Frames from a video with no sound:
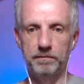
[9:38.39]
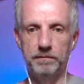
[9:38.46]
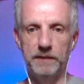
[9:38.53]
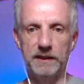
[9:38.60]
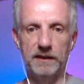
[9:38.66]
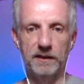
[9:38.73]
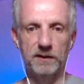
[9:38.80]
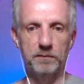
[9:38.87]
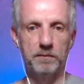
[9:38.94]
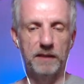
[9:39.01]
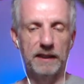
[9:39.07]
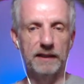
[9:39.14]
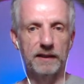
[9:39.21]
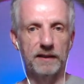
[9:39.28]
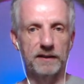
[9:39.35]
because
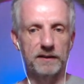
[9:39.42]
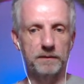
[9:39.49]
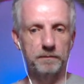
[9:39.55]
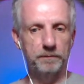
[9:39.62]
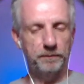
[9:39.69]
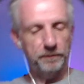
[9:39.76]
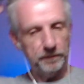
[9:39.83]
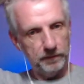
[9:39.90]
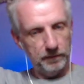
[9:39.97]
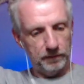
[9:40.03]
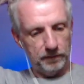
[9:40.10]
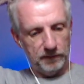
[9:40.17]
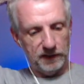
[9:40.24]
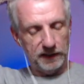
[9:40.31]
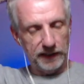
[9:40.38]
Blender's
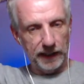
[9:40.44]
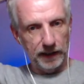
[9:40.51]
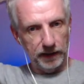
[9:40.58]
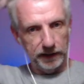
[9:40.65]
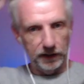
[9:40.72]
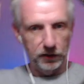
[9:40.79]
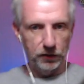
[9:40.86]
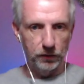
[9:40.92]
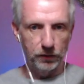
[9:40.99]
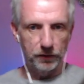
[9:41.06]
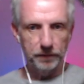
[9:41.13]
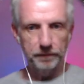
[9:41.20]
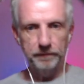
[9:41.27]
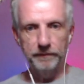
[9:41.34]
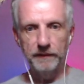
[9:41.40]
scaling issues.
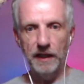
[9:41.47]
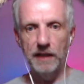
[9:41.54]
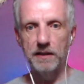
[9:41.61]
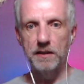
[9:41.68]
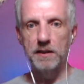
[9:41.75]
And